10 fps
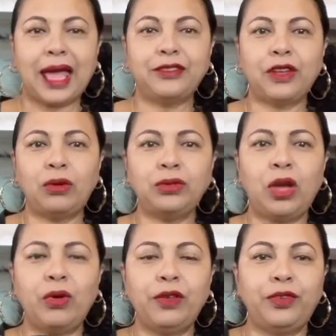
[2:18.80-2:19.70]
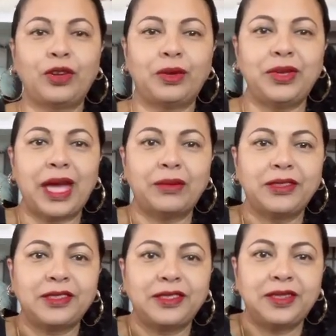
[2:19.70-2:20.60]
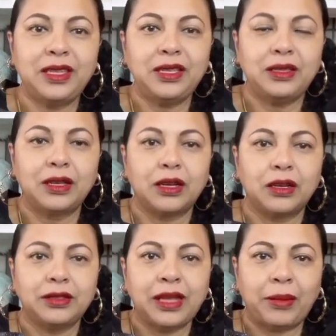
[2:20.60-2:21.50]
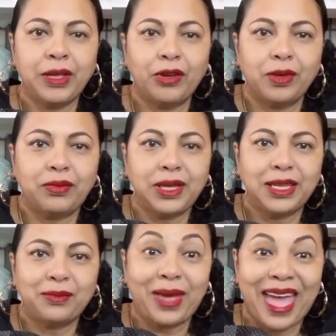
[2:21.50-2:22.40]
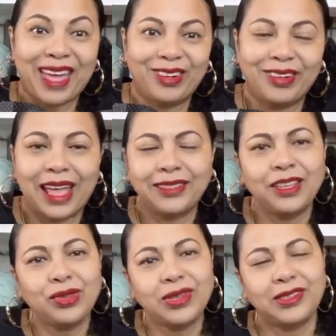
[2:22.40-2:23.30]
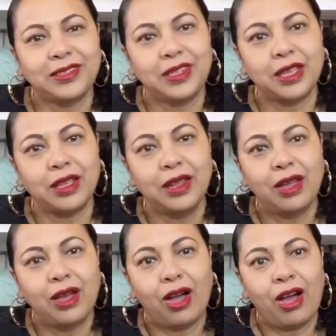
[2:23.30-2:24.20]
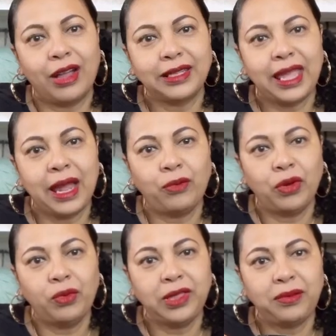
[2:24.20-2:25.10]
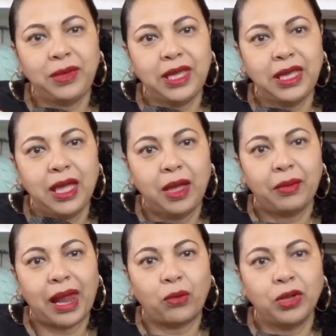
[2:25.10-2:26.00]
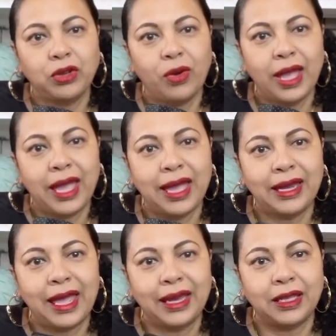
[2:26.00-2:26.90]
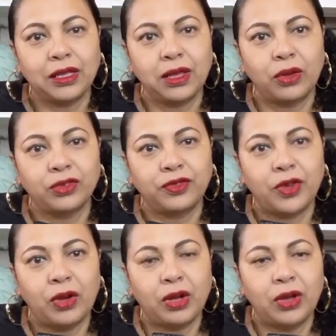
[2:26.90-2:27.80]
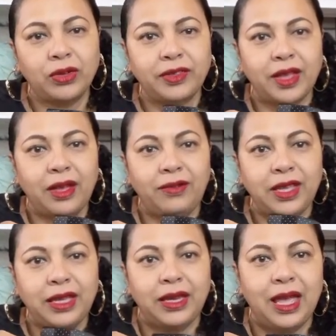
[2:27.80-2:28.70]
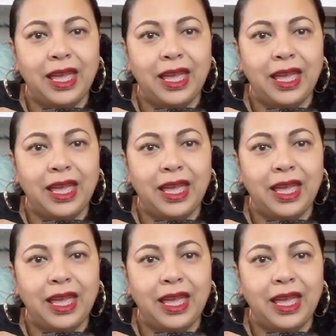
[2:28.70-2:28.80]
I don't know if you're gonna be able to see the Damier Ebene pattern. I think you can see it on camera with me, but I will go ahead and enclose photos of it.